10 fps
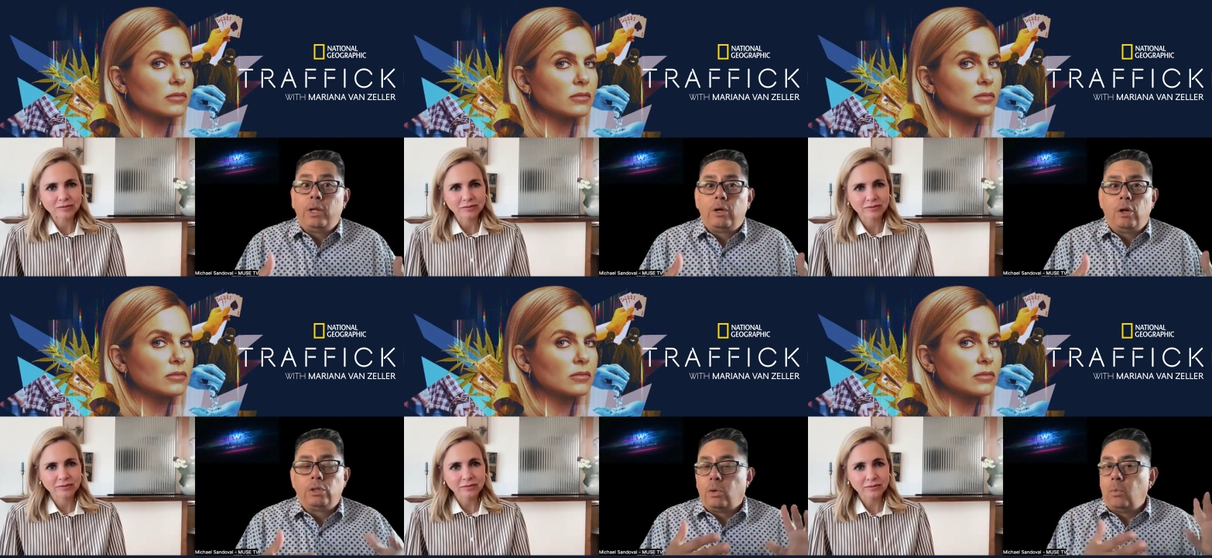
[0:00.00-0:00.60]

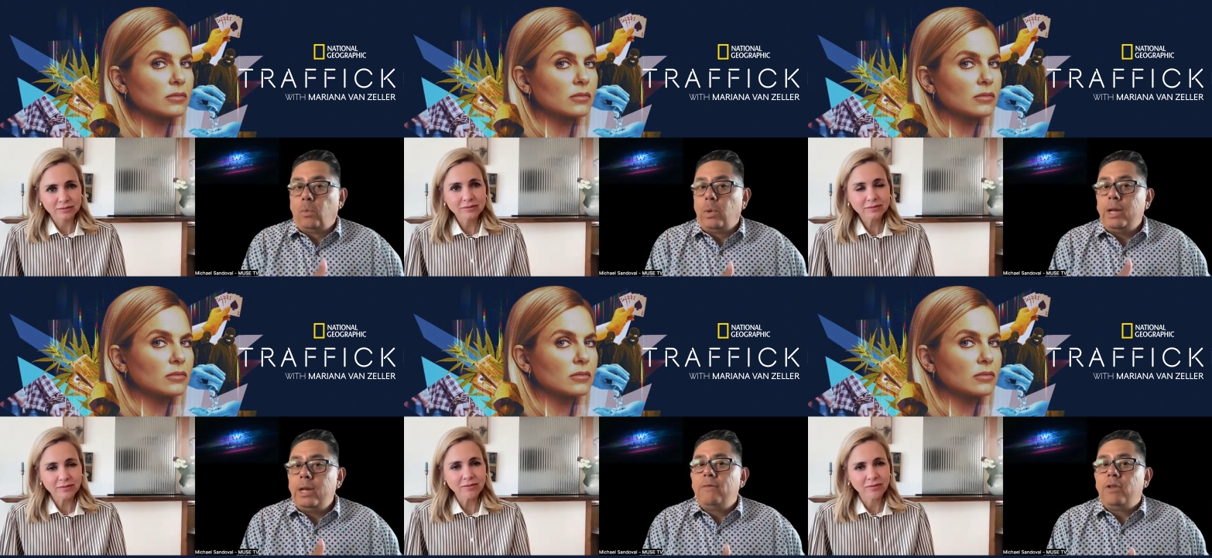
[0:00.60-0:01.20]
Speaker 1: close, and we
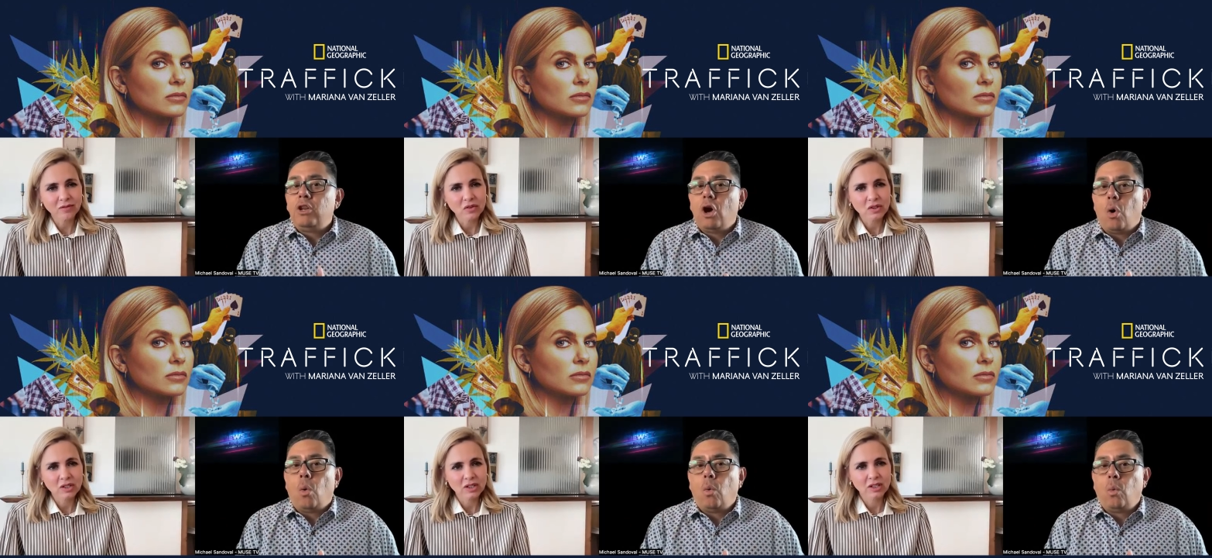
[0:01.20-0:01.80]
didn't even
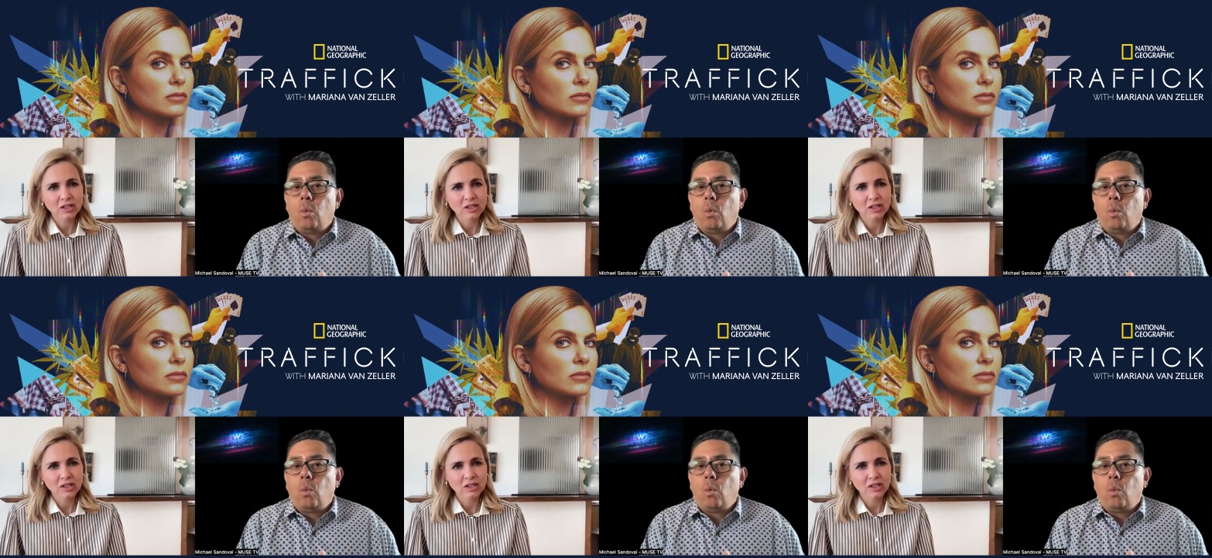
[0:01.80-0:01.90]
know.